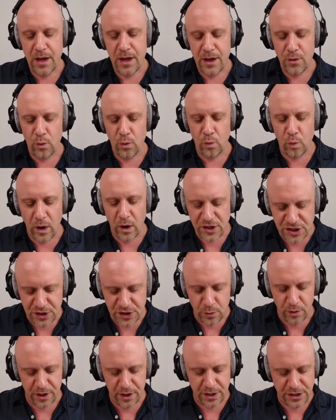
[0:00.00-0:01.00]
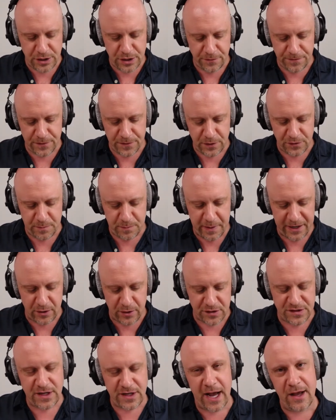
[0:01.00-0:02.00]
What you want to do for those bigger
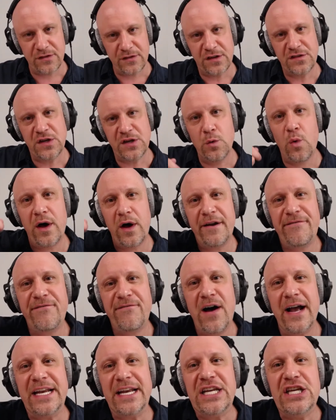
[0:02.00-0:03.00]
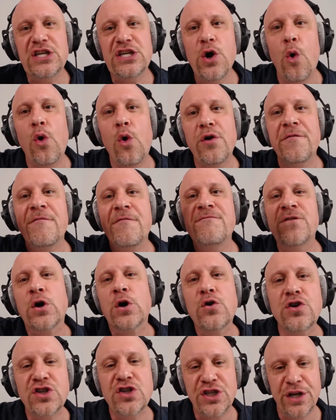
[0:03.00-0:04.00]
styles is you want to find your
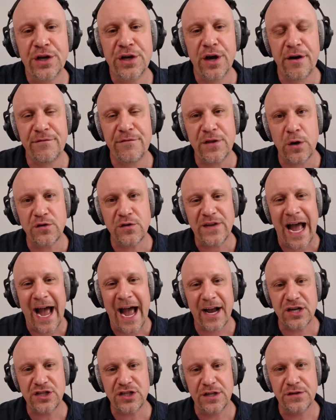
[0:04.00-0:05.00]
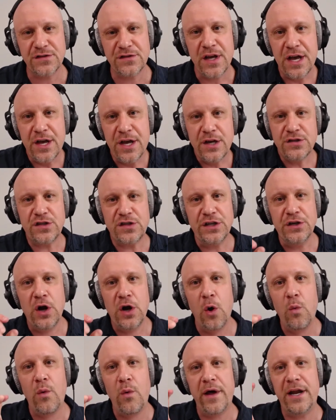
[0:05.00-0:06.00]
version of those actions. So you
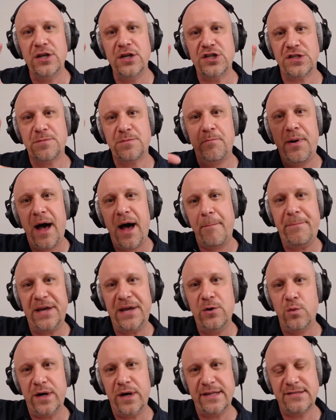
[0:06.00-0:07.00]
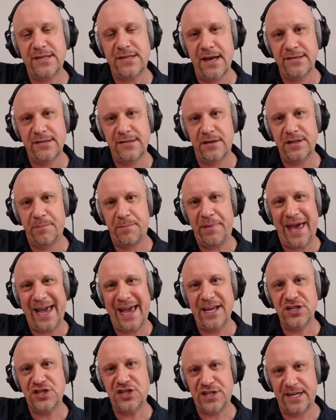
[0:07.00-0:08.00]
don't want to just puppet what it says on the
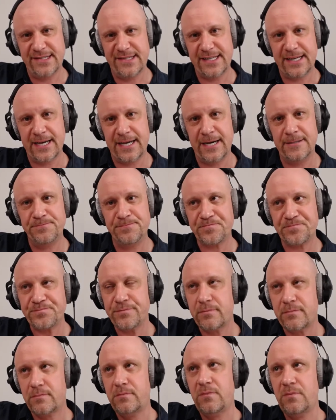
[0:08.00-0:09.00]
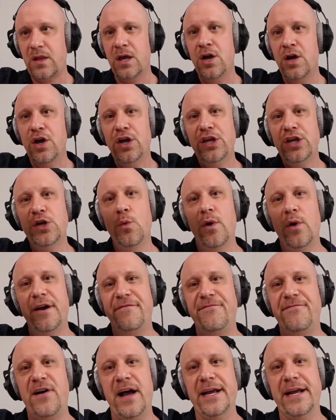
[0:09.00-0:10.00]
page, Jessica. You want to
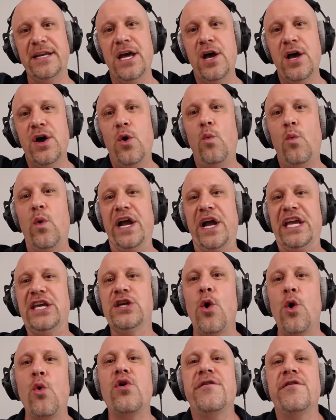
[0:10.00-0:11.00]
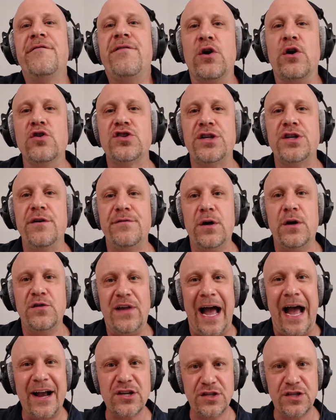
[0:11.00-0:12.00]
find what your version of those
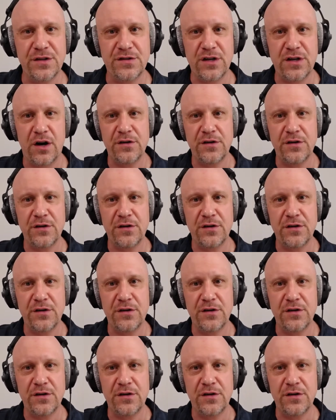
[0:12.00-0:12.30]
actions are.